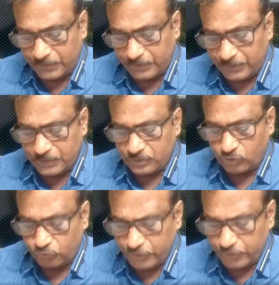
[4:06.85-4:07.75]
gift is
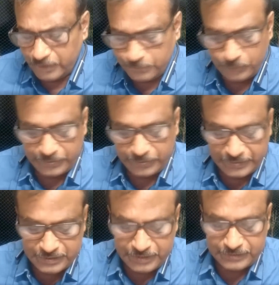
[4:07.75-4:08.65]
suffering from a
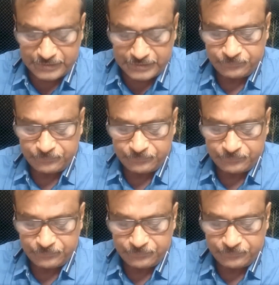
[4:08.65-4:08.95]
disease,